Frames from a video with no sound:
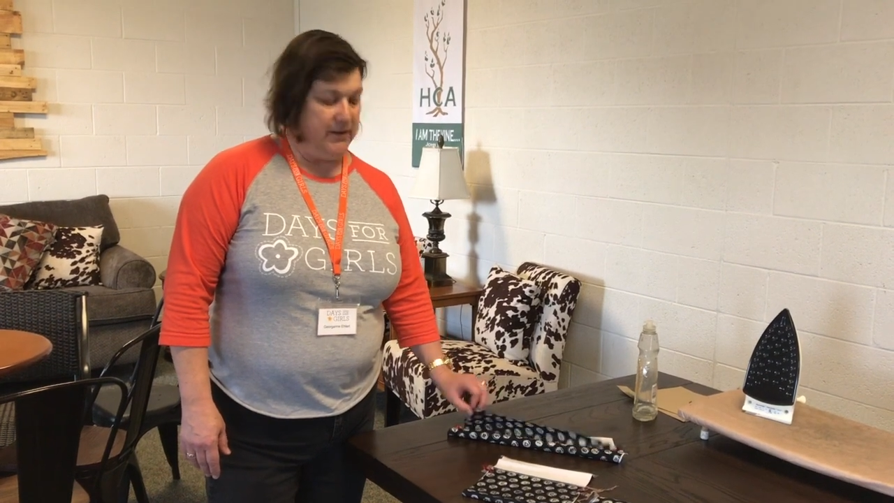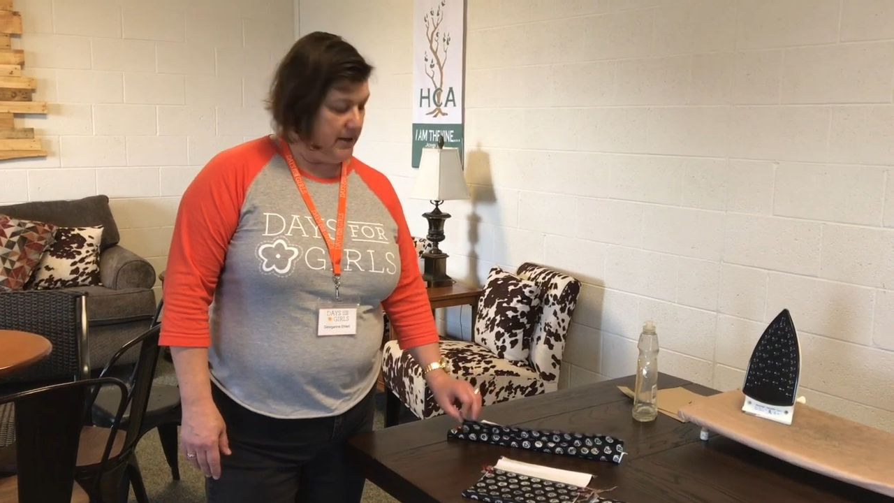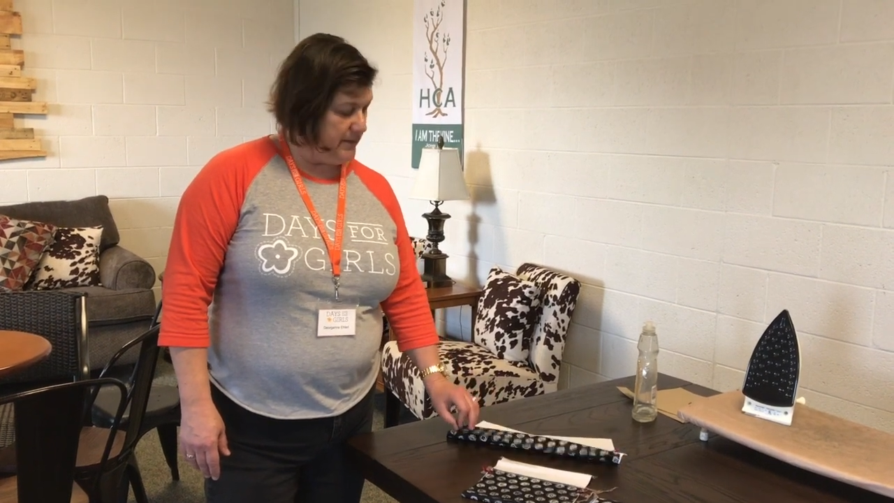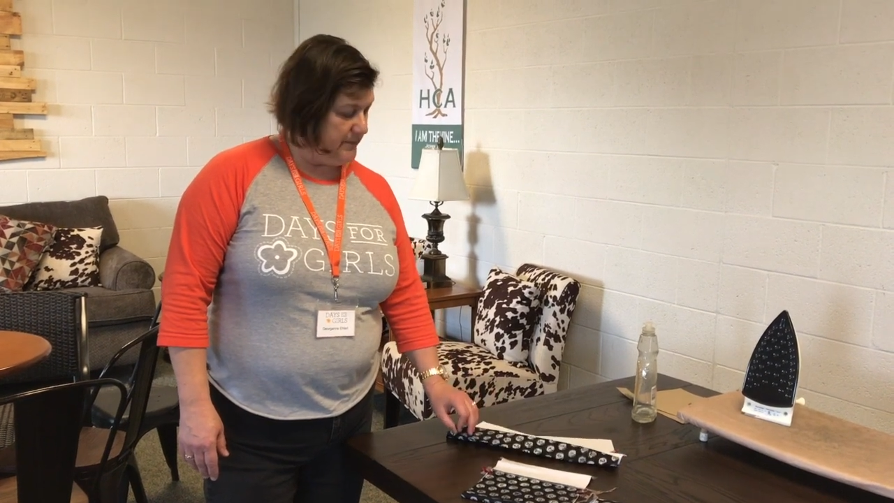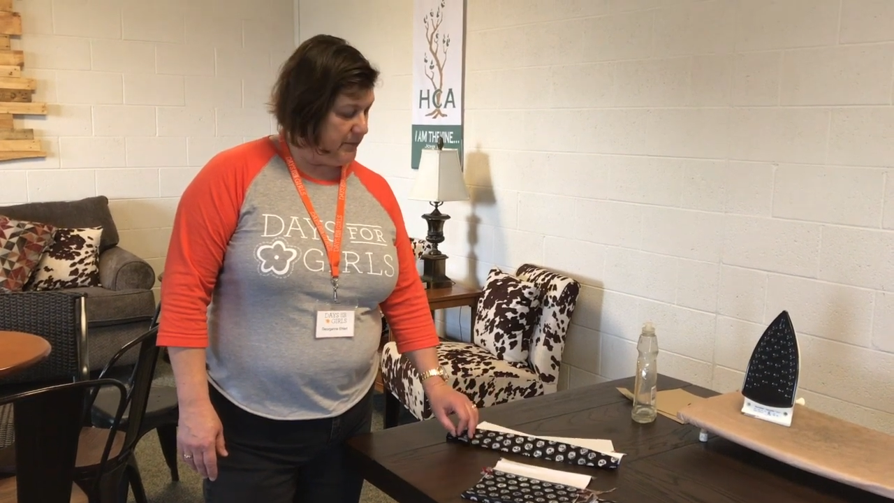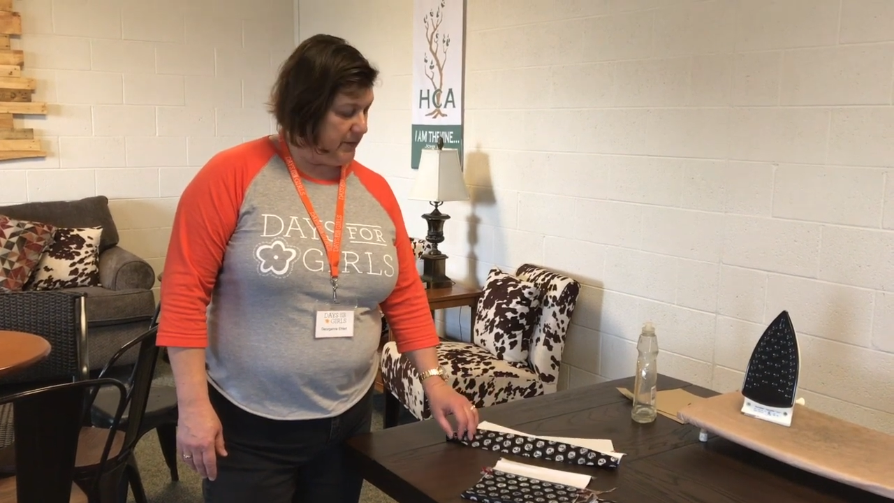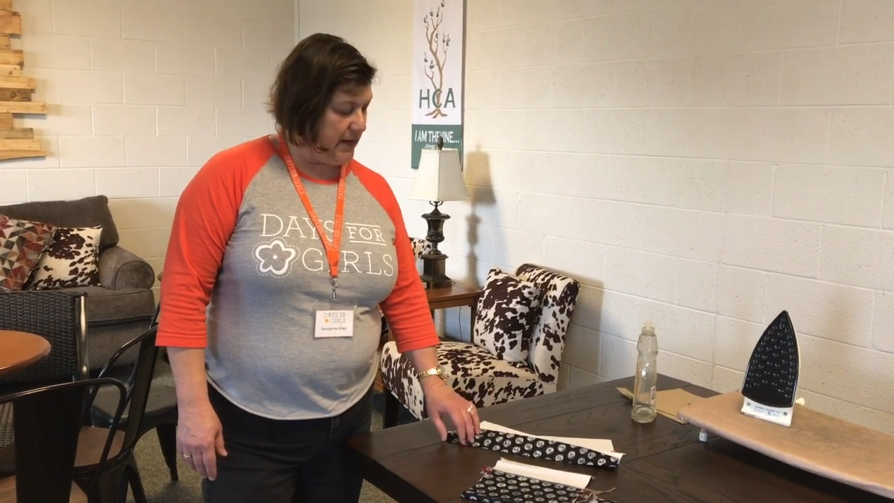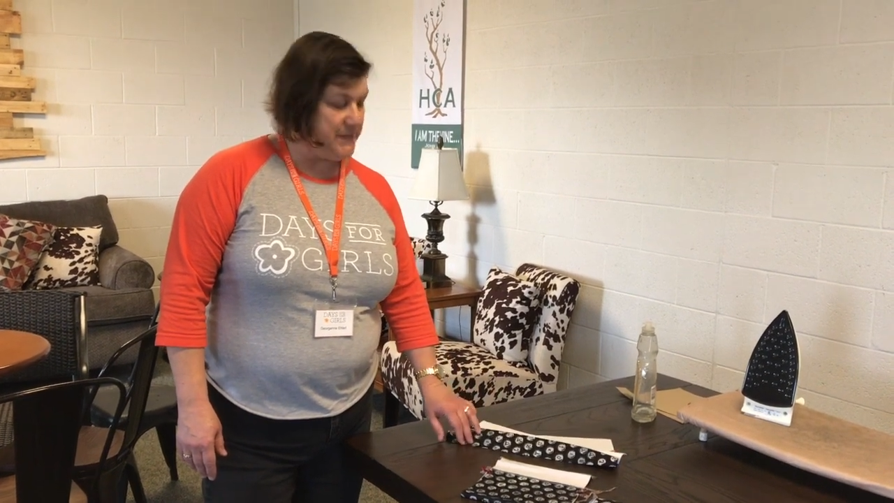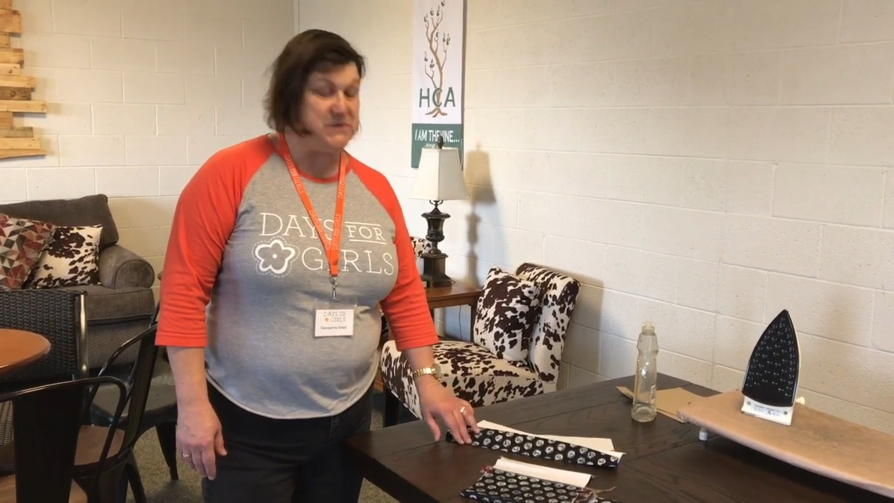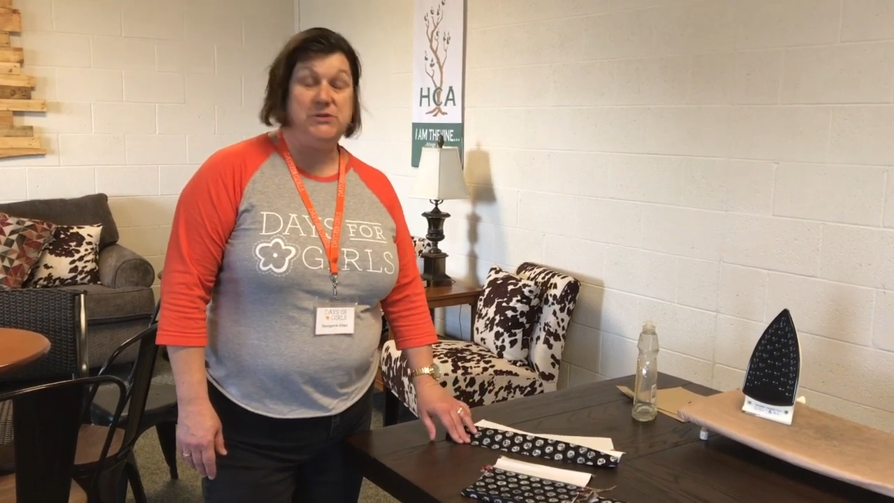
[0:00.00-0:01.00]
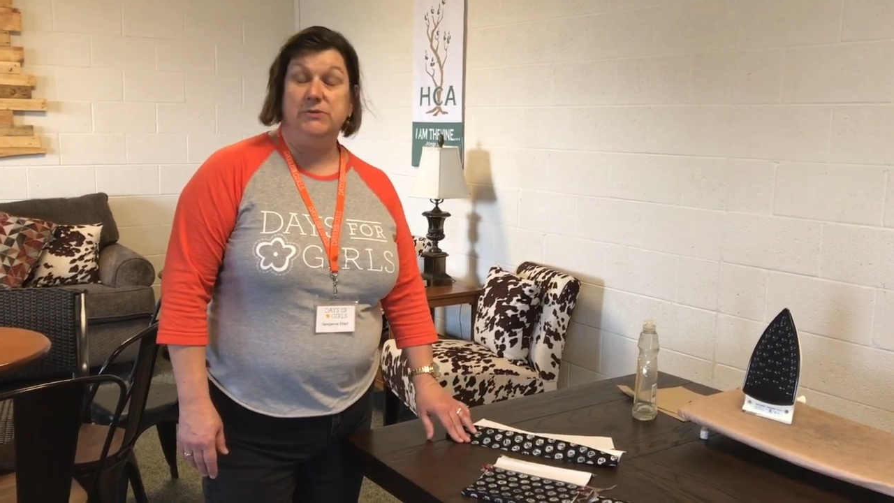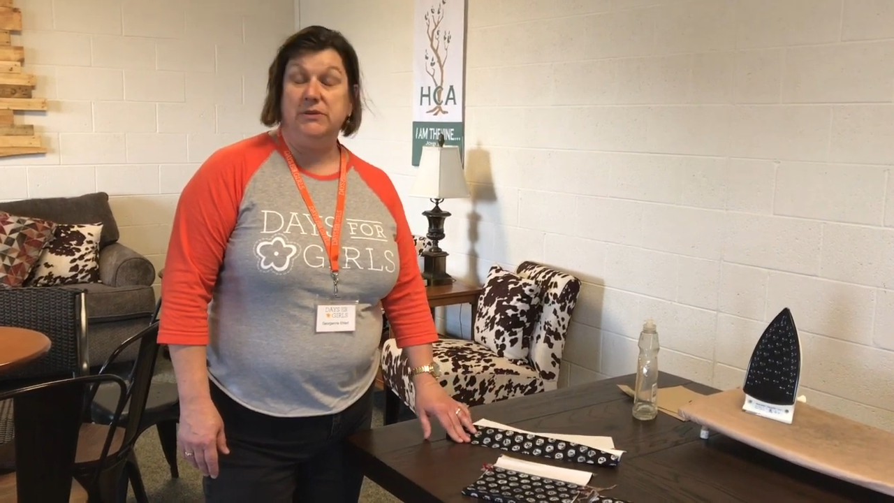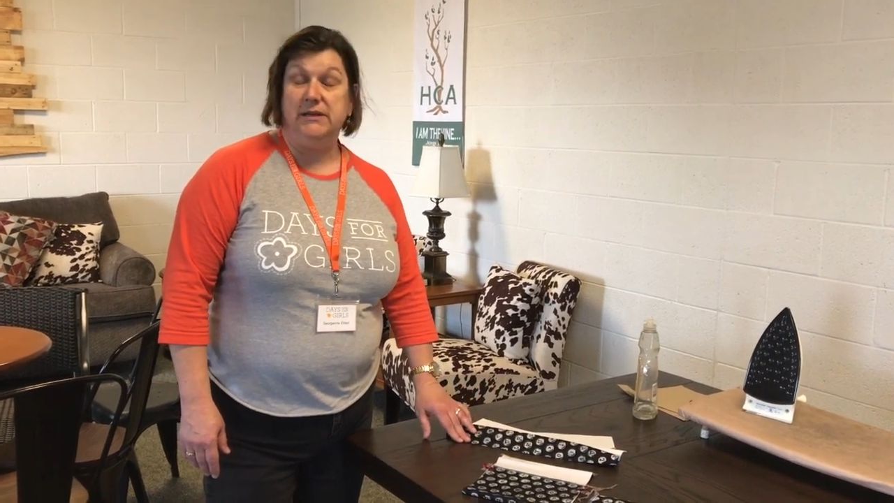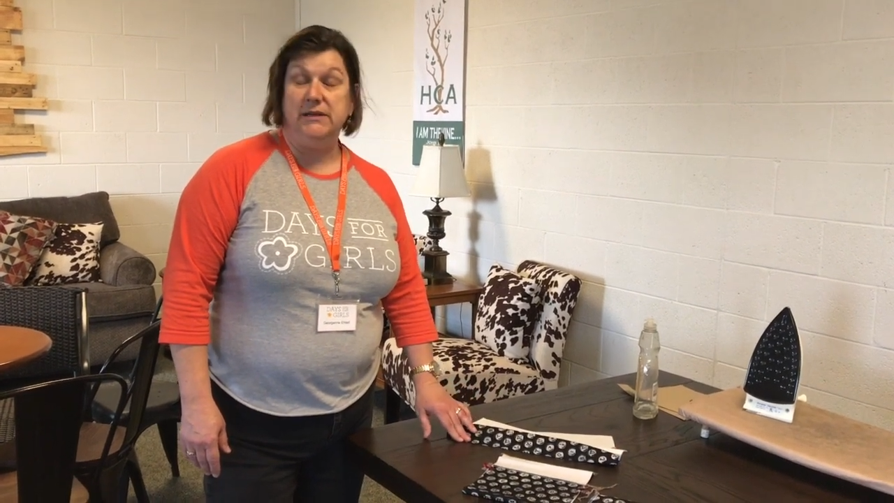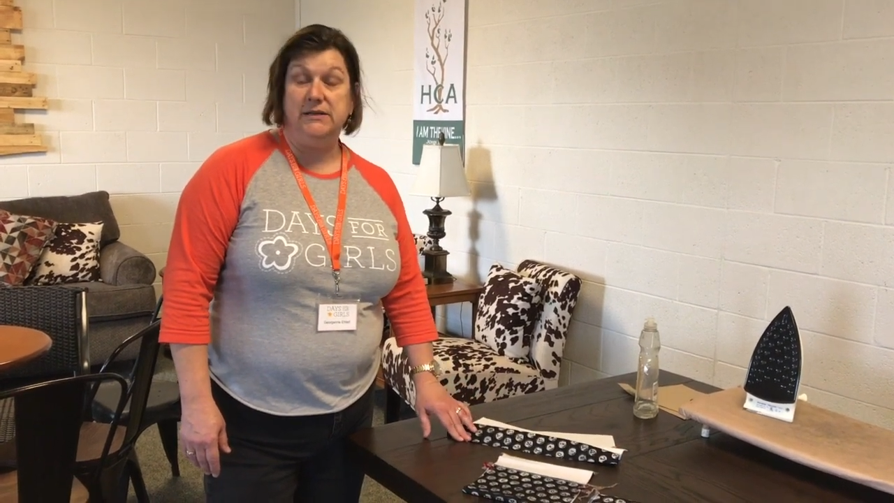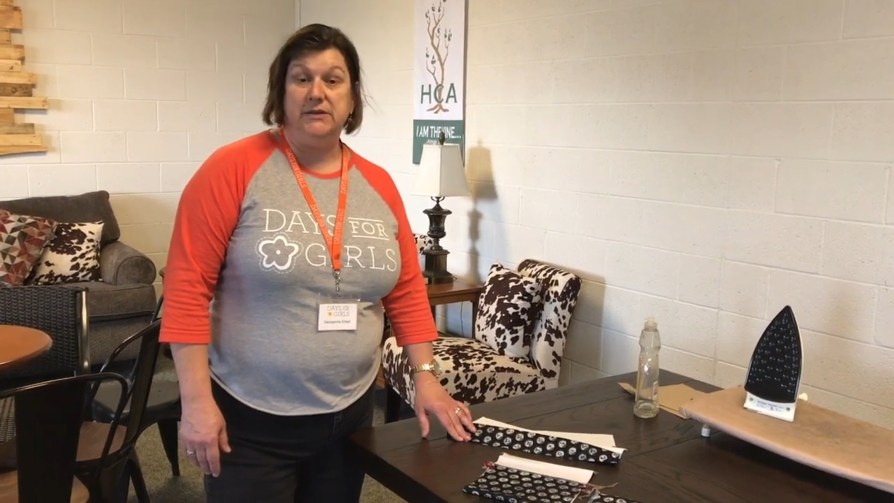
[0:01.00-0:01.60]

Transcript: um, perhaps too thin to